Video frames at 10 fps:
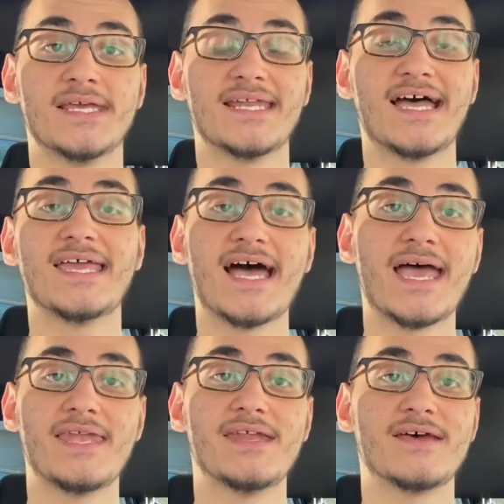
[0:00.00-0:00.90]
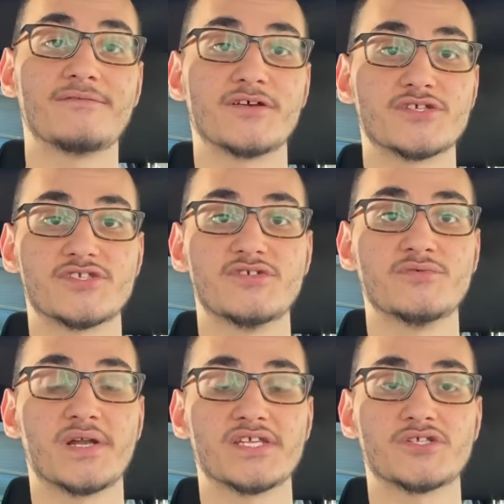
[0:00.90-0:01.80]
And I did at first too
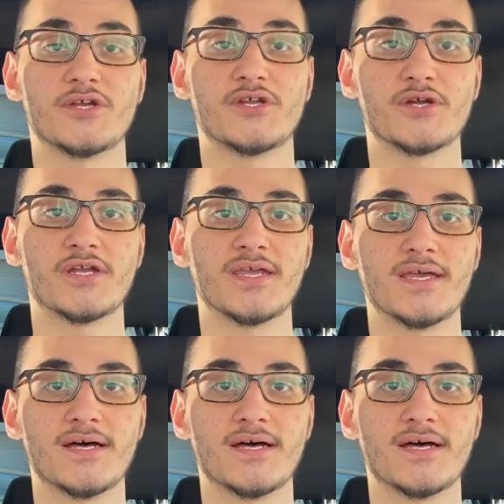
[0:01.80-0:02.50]
when I started earning